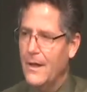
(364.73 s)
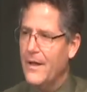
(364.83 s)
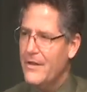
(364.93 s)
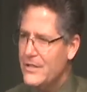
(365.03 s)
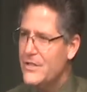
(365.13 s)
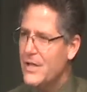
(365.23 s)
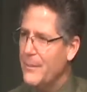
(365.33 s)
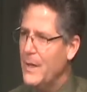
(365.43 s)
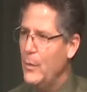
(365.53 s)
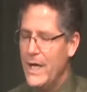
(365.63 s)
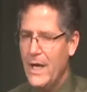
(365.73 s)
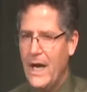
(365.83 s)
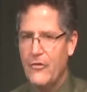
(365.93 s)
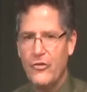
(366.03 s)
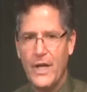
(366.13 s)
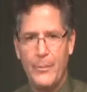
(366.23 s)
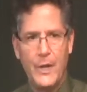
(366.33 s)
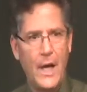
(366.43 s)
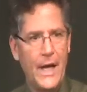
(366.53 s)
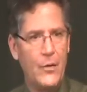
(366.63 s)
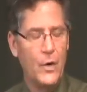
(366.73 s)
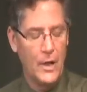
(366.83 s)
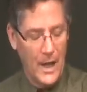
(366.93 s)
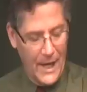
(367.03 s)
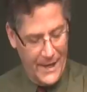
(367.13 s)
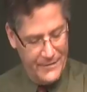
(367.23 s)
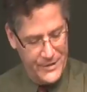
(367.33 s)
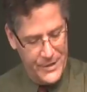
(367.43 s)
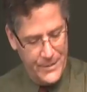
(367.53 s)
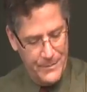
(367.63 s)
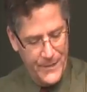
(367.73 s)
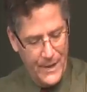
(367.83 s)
Now, this is something we can actually apply to our lives.